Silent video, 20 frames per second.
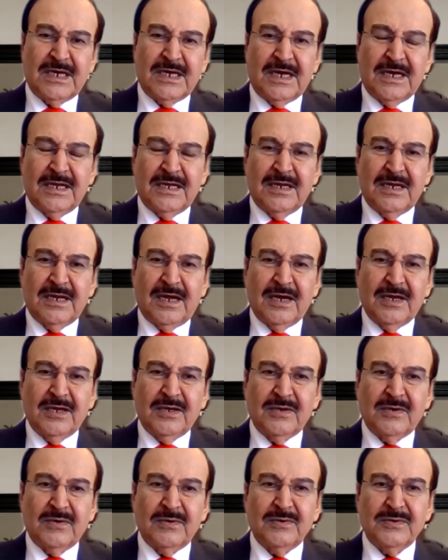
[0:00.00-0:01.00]
and
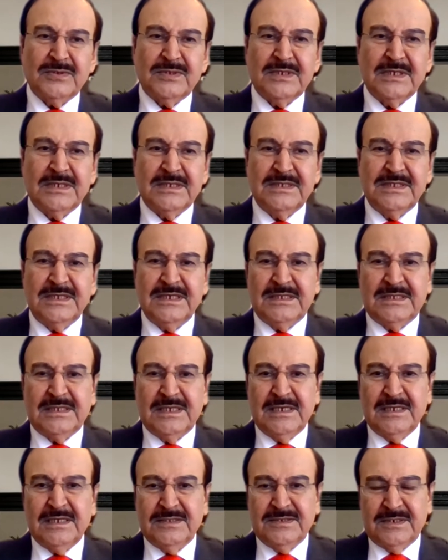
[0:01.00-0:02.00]
I wrote a
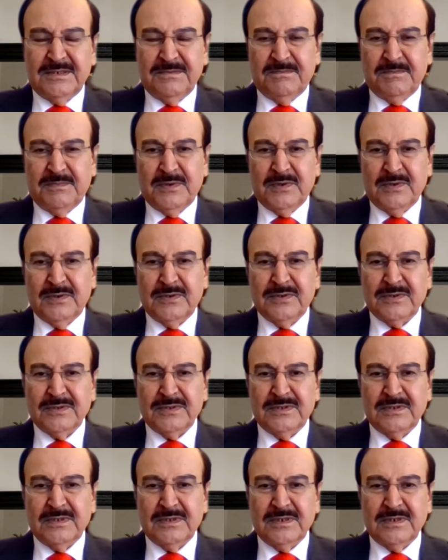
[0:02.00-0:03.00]
detailed report
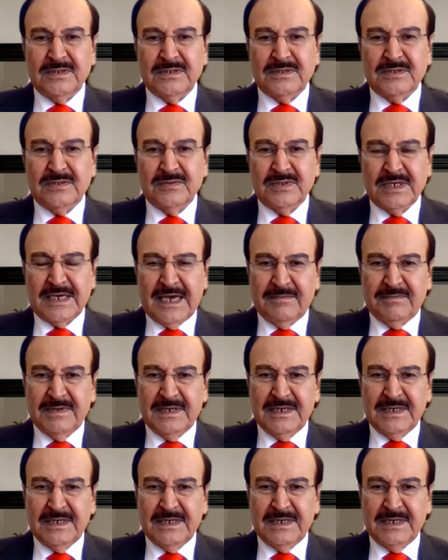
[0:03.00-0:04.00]
to the
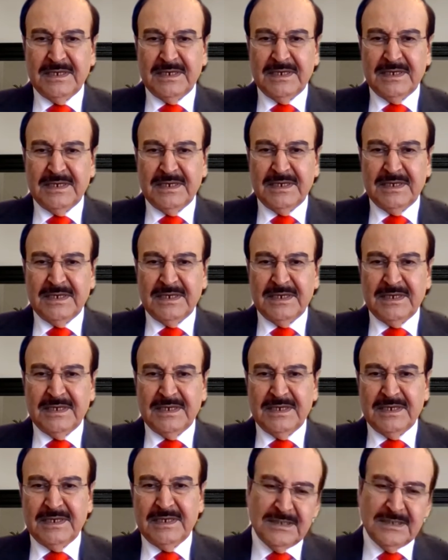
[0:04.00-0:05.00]
cabinet, which I
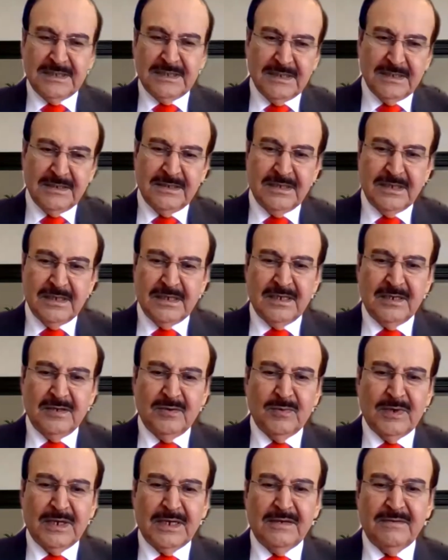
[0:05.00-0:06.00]
presented
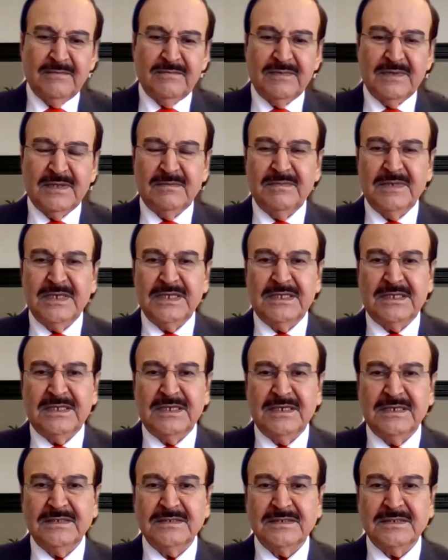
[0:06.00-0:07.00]
in one of the
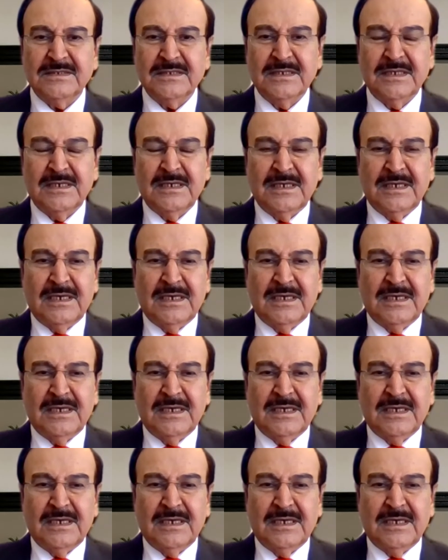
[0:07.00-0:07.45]
meetings.